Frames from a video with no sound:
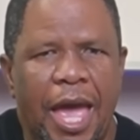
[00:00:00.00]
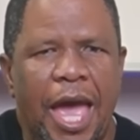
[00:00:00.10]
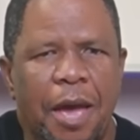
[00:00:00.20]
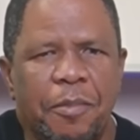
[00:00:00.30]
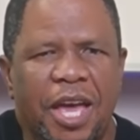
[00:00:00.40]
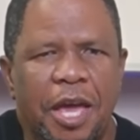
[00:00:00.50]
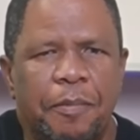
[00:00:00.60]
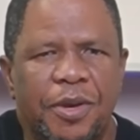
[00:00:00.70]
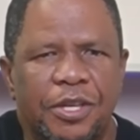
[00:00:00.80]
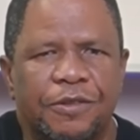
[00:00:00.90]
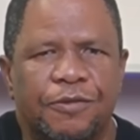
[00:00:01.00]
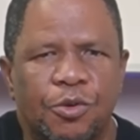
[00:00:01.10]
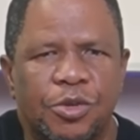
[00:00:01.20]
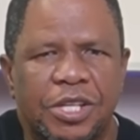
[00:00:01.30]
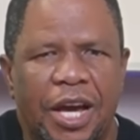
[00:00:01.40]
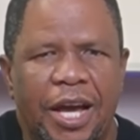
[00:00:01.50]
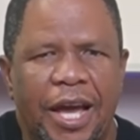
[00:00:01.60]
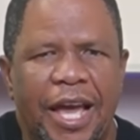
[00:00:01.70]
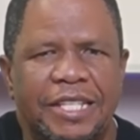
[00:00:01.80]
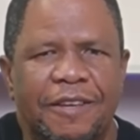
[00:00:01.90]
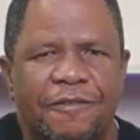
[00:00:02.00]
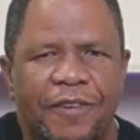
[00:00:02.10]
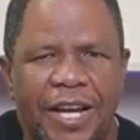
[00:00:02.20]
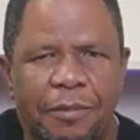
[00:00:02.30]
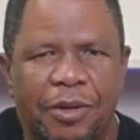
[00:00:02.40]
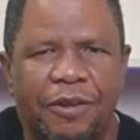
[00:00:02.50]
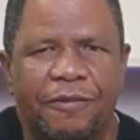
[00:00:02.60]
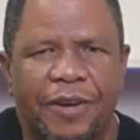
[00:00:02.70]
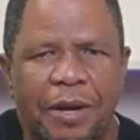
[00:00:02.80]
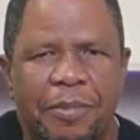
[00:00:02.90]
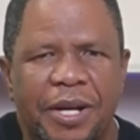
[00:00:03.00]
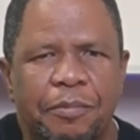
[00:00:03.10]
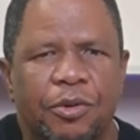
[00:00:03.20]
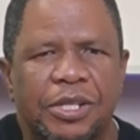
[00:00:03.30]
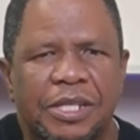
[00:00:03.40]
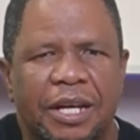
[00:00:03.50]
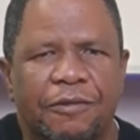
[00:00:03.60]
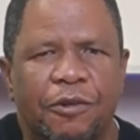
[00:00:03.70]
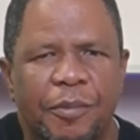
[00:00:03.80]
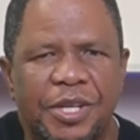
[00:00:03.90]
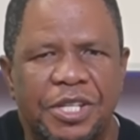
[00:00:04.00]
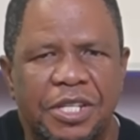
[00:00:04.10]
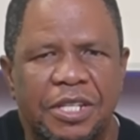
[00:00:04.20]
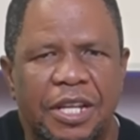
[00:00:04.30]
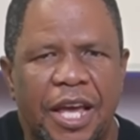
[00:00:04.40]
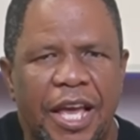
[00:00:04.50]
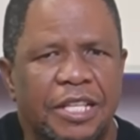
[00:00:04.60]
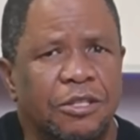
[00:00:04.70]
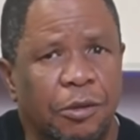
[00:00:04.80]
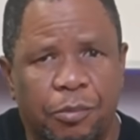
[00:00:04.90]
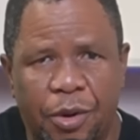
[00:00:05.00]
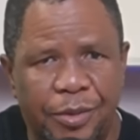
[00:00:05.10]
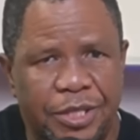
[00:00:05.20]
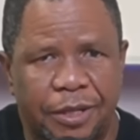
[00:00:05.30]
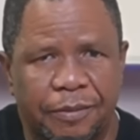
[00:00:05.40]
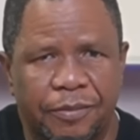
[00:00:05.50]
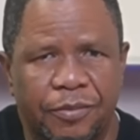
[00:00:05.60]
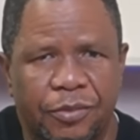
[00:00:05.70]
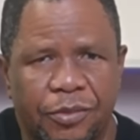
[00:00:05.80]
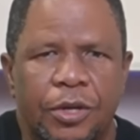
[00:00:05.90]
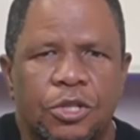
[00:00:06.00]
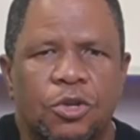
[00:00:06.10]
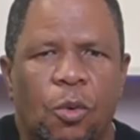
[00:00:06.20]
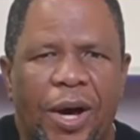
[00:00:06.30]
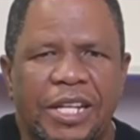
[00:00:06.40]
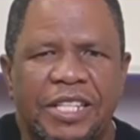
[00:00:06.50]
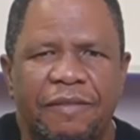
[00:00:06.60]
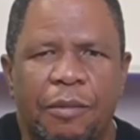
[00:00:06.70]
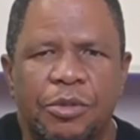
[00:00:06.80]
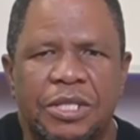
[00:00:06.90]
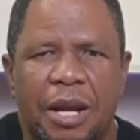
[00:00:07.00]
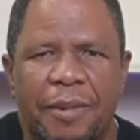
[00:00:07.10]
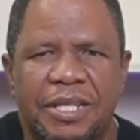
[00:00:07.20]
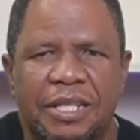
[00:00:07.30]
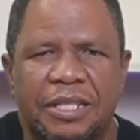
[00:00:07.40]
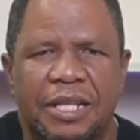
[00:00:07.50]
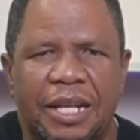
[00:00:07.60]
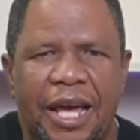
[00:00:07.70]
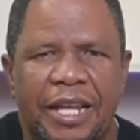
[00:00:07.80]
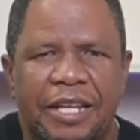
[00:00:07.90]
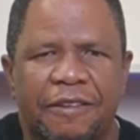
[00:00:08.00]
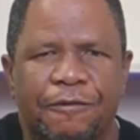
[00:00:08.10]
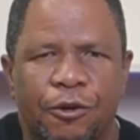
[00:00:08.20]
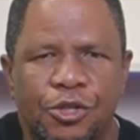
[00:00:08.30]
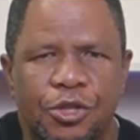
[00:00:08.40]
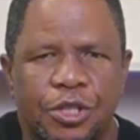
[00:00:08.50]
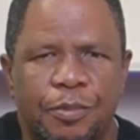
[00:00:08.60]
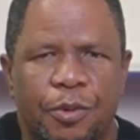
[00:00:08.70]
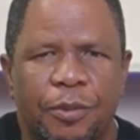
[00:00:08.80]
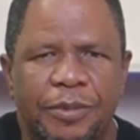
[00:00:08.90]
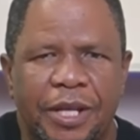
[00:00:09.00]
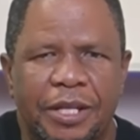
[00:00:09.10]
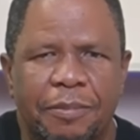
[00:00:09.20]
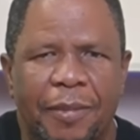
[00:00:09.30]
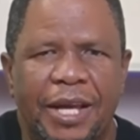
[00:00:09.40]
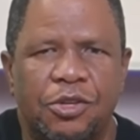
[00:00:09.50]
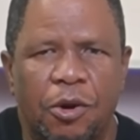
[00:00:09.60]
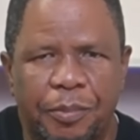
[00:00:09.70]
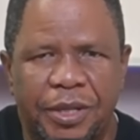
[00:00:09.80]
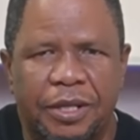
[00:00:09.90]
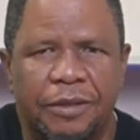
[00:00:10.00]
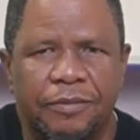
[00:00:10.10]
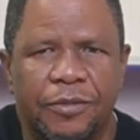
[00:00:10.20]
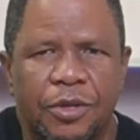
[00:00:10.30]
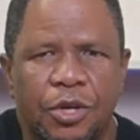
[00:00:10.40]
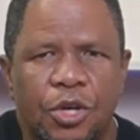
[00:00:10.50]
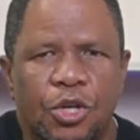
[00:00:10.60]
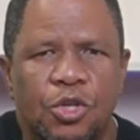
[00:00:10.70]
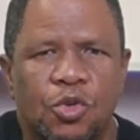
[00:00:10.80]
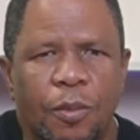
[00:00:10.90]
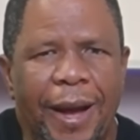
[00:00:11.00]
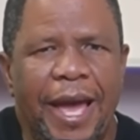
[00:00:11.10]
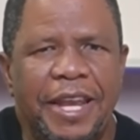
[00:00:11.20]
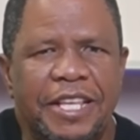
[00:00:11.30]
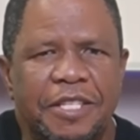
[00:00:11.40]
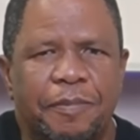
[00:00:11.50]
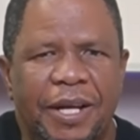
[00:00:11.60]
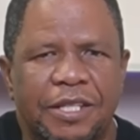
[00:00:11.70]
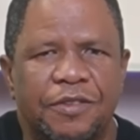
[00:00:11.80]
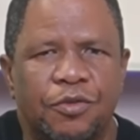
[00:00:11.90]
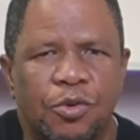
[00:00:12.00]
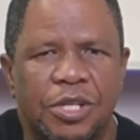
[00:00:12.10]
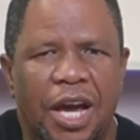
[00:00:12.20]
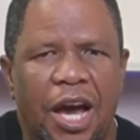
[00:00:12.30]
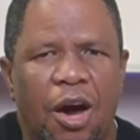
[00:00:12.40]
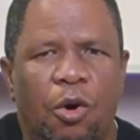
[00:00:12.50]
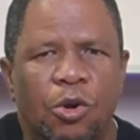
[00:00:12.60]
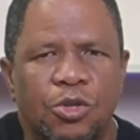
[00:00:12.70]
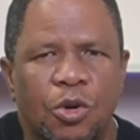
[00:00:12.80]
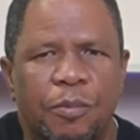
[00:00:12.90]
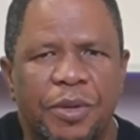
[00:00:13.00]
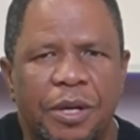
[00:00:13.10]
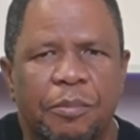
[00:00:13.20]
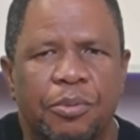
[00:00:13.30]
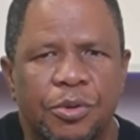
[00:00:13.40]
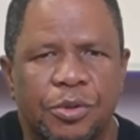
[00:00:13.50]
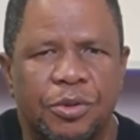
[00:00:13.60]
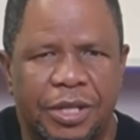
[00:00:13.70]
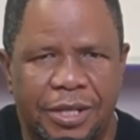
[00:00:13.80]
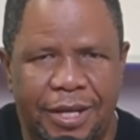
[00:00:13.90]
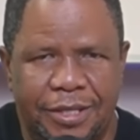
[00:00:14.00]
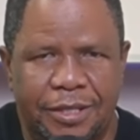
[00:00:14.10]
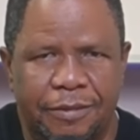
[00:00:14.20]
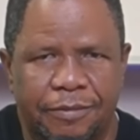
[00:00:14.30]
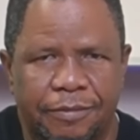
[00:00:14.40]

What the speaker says: MKP's future as a viable, vibrant political formation is not promising. So while Shivambu's dramatic decline in fortunes prompted my topic, Zuma and his party's future are also being put to the test.